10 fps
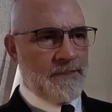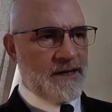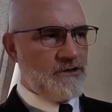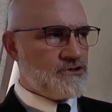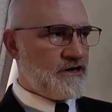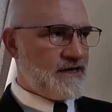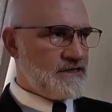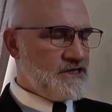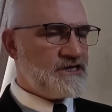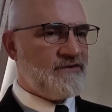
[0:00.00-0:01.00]
And you should at
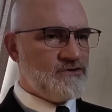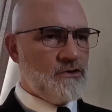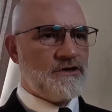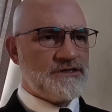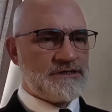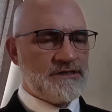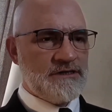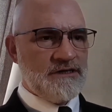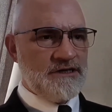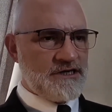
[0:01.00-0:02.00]
least have noticed
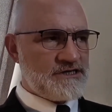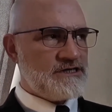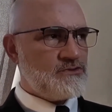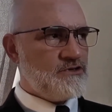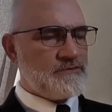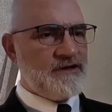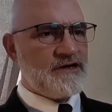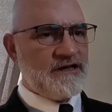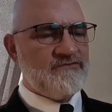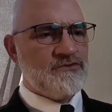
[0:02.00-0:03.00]
the extent to which
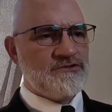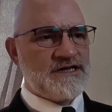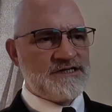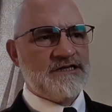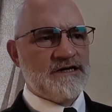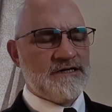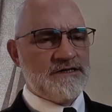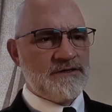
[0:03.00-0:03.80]
American influence has declined.